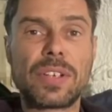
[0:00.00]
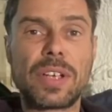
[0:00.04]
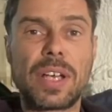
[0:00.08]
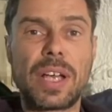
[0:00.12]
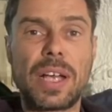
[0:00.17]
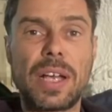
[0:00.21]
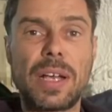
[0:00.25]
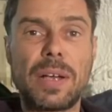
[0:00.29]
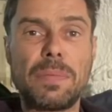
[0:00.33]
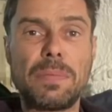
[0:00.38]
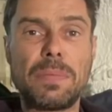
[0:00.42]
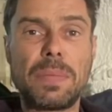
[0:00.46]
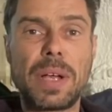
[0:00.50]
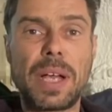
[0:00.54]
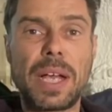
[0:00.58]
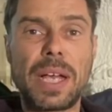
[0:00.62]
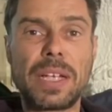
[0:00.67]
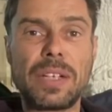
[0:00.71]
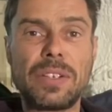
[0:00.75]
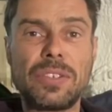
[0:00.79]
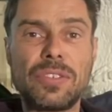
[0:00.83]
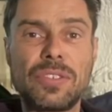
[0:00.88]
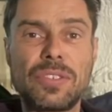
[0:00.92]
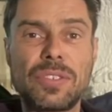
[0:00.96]

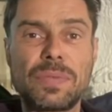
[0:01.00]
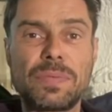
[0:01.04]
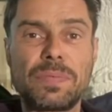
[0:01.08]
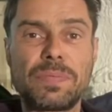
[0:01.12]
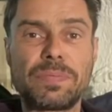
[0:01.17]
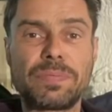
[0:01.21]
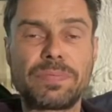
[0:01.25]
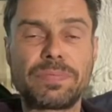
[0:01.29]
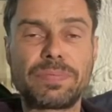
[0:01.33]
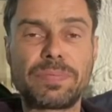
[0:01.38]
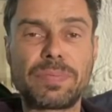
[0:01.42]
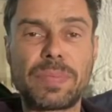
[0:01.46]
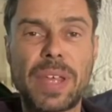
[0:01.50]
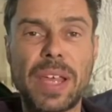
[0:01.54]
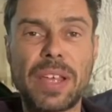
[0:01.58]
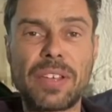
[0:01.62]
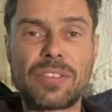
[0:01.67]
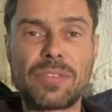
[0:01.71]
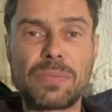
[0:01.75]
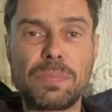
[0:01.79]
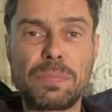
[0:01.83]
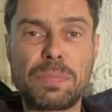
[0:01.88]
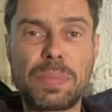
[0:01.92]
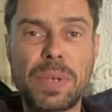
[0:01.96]
and get
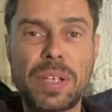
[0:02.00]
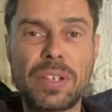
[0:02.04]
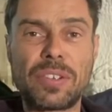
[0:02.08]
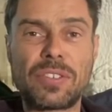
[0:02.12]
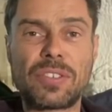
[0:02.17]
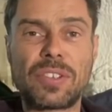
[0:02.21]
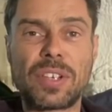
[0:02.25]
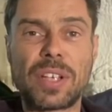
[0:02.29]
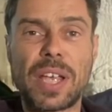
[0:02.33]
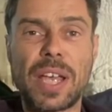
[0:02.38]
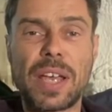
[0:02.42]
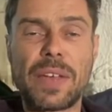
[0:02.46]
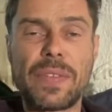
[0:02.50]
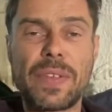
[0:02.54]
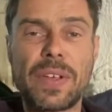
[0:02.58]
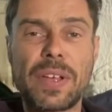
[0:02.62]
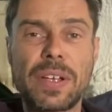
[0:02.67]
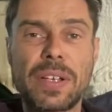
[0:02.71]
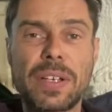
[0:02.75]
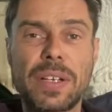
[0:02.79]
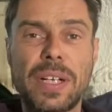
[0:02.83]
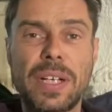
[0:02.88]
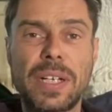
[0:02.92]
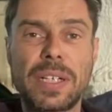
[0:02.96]
some bits
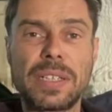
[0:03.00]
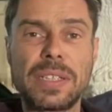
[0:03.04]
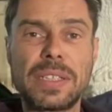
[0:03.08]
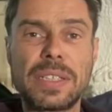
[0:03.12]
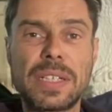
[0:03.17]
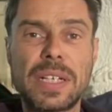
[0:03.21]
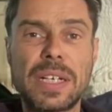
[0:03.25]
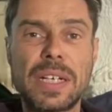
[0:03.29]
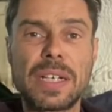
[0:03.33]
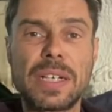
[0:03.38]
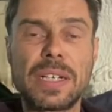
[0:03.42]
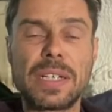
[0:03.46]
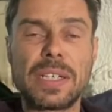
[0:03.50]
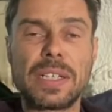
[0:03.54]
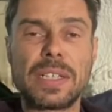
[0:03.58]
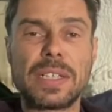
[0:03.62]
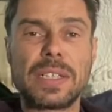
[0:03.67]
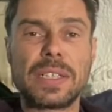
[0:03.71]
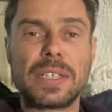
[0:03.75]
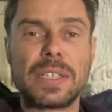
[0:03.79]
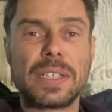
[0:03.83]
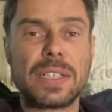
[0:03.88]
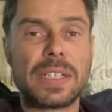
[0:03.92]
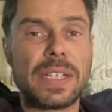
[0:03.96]
together. And
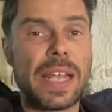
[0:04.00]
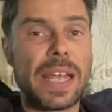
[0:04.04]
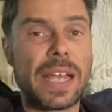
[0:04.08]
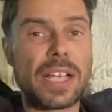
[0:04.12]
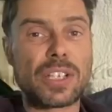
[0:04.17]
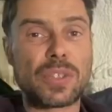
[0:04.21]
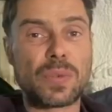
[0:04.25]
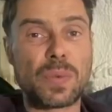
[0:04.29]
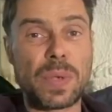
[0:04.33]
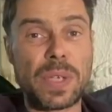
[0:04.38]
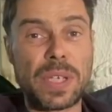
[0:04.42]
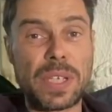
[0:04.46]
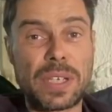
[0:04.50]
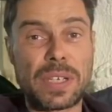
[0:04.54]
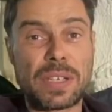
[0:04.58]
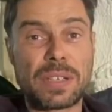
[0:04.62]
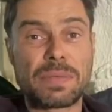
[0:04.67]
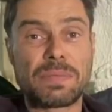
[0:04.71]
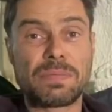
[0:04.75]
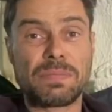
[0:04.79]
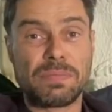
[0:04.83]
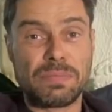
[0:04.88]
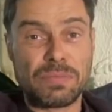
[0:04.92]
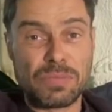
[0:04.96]
next week
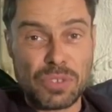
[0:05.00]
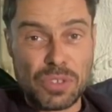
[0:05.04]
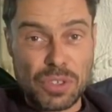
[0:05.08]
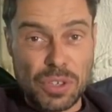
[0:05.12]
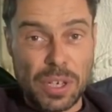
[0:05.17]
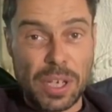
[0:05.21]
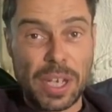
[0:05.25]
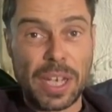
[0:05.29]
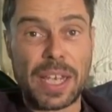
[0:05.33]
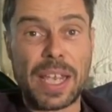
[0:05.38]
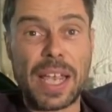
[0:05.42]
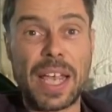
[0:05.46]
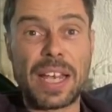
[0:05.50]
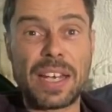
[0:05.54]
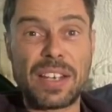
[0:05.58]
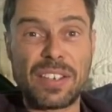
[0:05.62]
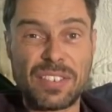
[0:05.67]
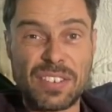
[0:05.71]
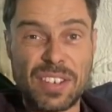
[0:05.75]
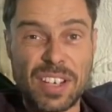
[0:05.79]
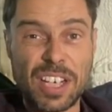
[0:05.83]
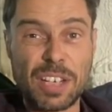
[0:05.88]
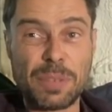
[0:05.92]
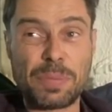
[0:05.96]
again is
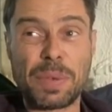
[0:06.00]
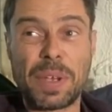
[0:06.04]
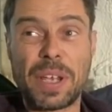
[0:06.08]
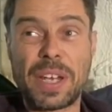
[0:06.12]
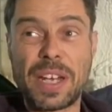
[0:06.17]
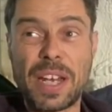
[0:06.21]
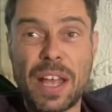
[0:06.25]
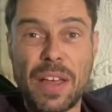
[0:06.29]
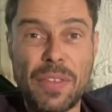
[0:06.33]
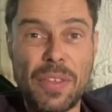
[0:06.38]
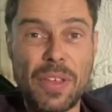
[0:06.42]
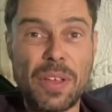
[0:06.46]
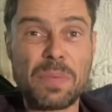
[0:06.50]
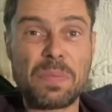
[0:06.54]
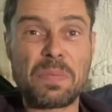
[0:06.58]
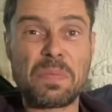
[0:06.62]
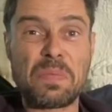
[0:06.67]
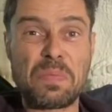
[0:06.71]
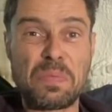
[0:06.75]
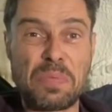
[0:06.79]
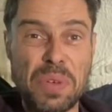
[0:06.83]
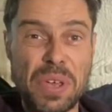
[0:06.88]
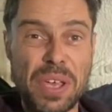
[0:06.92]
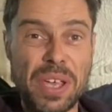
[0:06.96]
going to be another
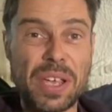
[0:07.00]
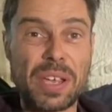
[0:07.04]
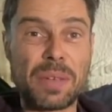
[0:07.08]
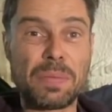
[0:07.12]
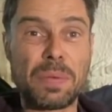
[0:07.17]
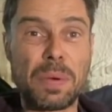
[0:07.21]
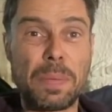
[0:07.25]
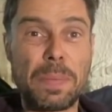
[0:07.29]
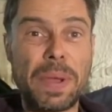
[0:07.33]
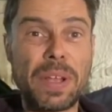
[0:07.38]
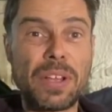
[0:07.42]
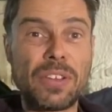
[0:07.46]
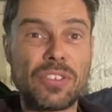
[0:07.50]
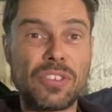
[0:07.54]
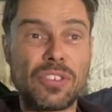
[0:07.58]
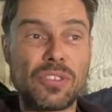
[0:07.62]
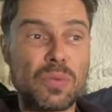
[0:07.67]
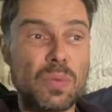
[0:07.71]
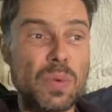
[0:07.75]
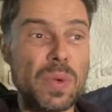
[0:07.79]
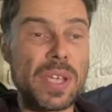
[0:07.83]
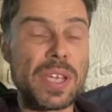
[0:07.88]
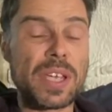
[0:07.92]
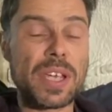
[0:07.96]
big momentous
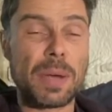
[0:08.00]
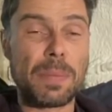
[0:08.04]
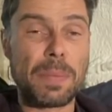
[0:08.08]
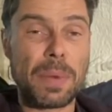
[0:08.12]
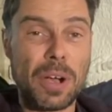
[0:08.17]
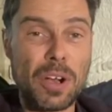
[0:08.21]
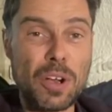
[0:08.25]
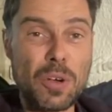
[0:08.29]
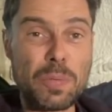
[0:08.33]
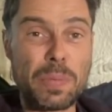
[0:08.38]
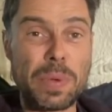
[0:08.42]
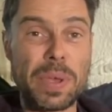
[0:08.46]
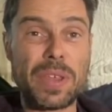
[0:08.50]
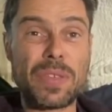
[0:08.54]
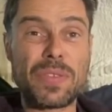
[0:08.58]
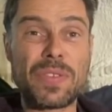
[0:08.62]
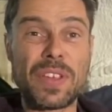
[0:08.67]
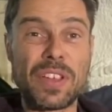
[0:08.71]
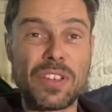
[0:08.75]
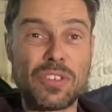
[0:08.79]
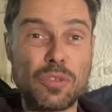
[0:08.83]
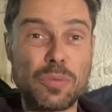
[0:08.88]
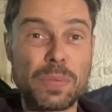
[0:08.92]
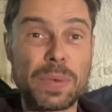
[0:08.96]
week. I'm hoping
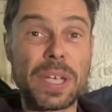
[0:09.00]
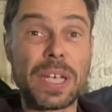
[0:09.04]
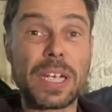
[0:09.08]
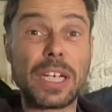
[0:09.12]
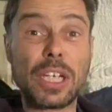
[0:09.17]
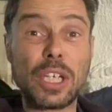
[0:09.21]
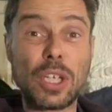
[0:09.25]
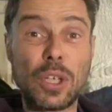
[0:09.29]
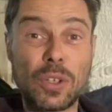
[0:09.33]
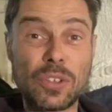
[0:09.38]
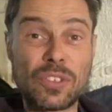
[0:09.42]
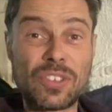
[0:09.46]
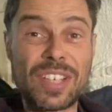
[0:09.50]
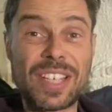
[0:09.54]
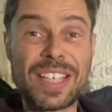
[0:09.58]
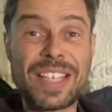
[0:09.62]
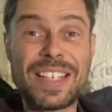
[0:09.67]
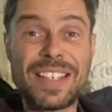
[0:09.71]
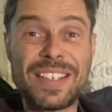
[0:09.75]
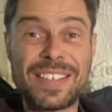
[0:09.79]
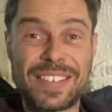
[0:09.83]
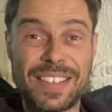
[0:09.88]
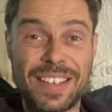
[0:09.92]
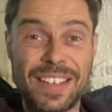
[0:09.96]
things will be a lot
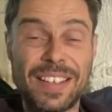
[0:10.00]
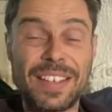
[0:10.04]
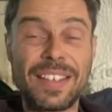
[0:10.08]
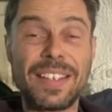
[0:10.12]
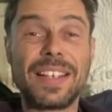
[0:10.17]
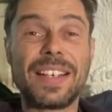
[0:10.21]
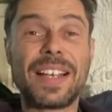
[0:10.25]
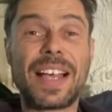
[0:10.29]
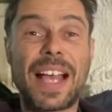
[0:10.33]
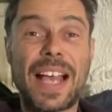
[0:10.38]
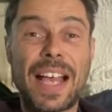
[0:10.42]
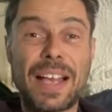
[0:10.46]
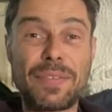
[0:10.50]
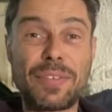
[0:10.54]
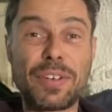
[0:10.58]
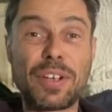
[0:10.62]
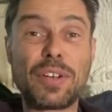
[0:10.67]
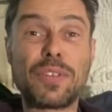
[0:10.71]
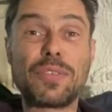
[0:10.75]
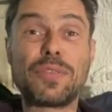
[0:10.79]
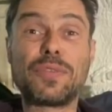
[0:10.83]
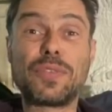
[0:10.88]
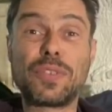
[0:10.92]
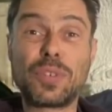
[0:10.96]
easier having
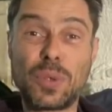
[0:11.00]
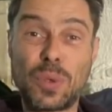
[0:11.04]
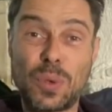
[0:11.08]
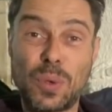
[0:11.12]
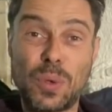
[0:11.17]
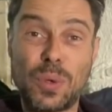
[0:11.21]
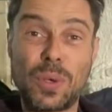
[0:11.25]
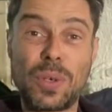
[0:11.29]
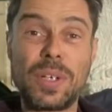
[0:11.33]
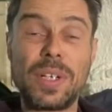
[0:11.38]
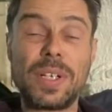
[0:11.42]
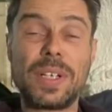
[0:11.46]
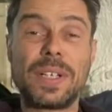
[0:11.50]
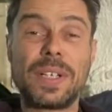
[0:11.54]
a floor.